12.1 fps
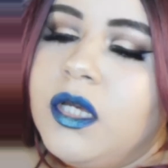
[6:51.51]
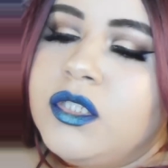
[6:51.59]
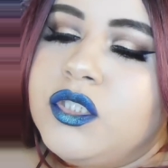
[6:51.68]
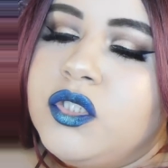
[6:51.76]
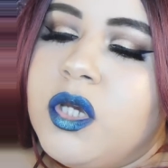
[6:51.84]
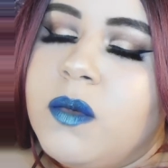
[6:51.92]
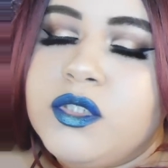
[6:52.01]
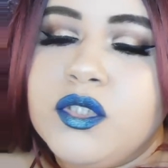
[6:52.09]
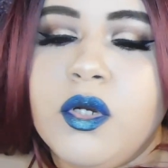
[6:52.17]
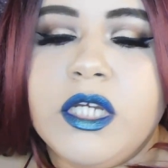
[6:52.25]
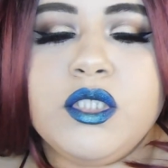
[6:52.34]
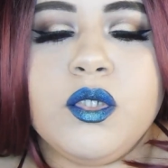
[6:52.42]
So I'm just
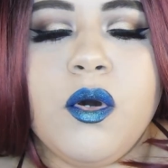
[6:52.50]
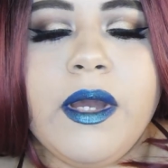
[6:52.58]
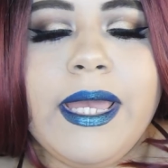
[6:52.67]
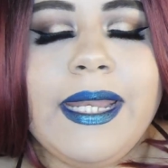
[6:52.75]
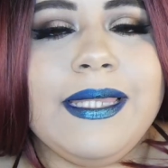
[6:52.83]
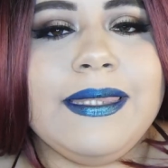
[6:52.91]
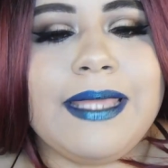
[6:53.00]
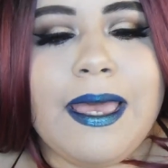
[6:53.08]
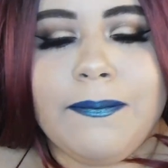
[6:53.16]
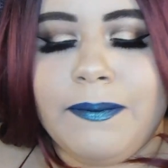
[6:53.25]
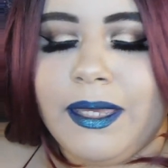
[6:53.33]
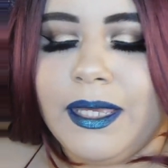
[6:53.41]
going to go ahead and
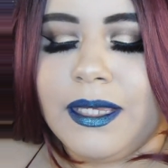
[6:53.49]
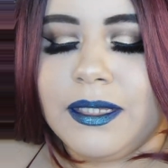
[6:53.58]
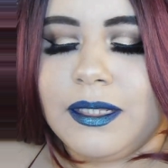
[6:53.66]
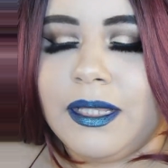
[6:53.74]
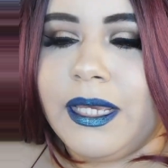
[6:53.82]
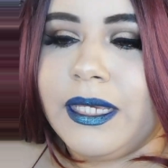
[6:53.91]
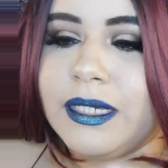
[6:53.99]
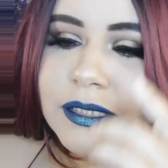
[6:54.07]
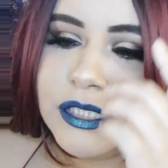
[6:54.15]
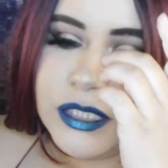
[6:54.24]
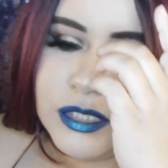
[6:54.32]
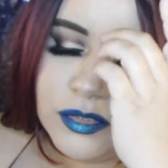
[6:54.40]
dab it like
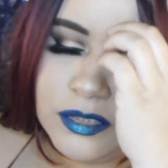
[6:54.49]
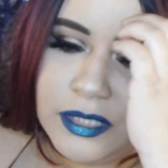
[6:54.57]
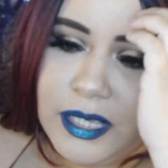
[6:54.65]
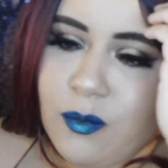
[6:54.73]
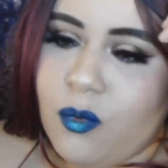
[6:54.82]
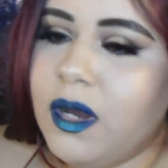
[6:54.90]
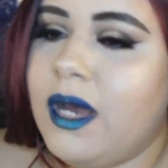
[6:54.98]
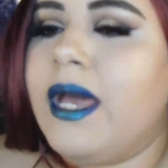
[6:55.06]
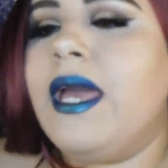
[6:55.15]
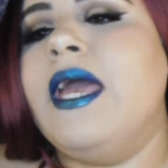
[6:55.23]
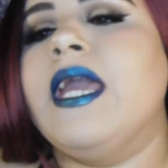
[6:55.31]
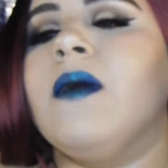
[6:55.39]
just to see what
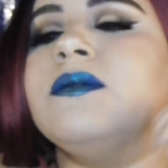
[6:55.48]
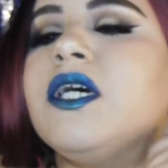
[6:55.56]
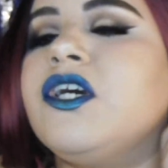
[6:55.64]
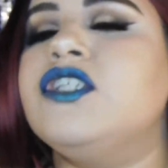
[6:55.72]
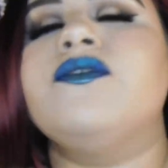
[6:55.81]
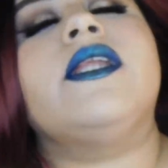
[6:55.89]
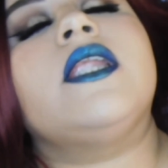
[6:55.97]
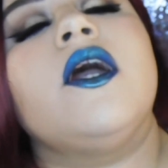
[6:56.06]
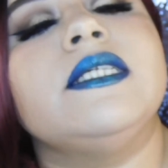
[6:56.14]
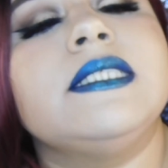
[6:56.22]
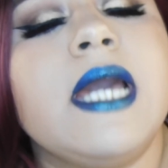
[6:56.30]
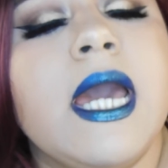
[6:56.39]
comes out, because right
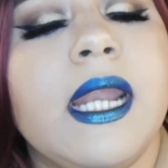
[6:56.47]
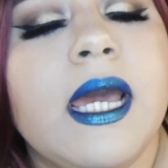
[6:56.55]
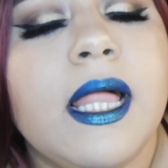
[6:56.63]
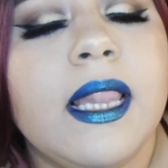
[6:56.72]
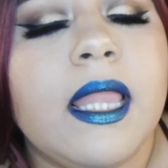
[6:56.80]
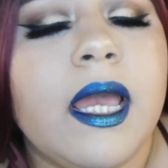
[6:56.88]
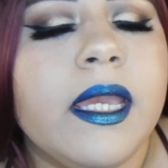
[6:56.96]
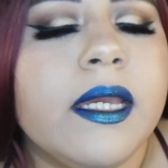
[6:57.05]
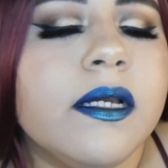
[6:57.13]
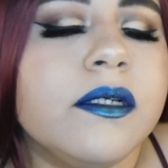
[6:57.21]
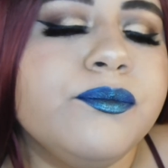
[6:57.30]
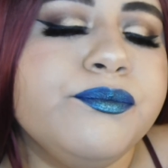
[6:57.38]
now it's kind of
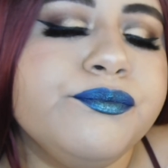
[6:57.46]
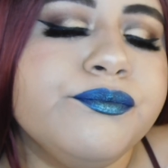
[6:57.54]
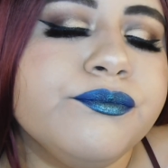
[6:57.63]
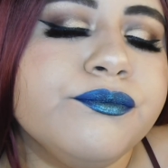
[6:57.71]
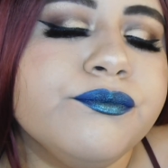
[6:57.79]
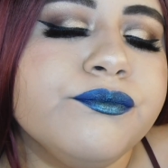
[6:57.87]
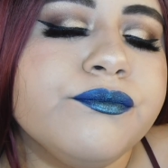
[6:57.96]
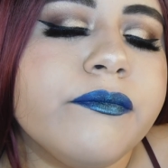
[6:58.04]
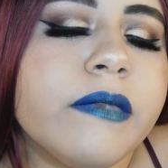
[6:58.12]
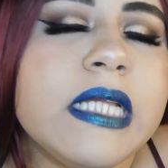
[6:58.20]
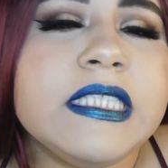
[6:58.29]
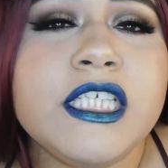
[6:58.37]
like
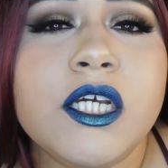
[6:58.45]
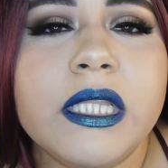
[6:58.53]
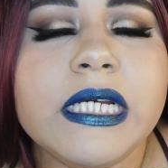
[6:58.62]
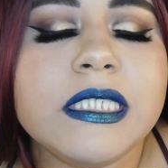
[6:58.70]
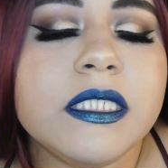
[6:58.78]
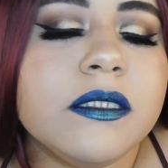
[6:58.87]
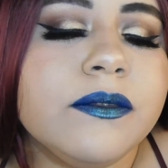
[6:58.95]
tealish.